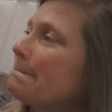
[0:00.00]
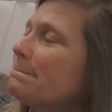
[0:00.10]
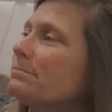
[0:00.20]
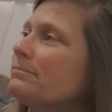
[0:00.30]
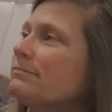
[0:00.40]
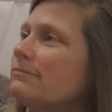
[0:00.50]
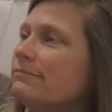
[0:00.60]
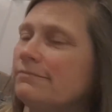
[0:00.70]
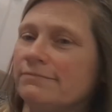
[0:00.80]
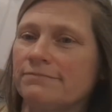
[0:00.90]

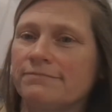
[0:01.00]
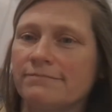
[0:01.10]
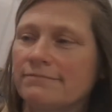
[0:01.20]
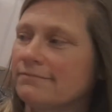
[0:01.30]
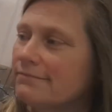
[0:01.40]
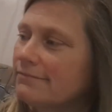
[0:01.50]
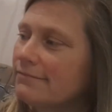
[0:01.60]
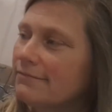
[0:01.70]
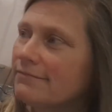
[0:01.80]
Nothing is said.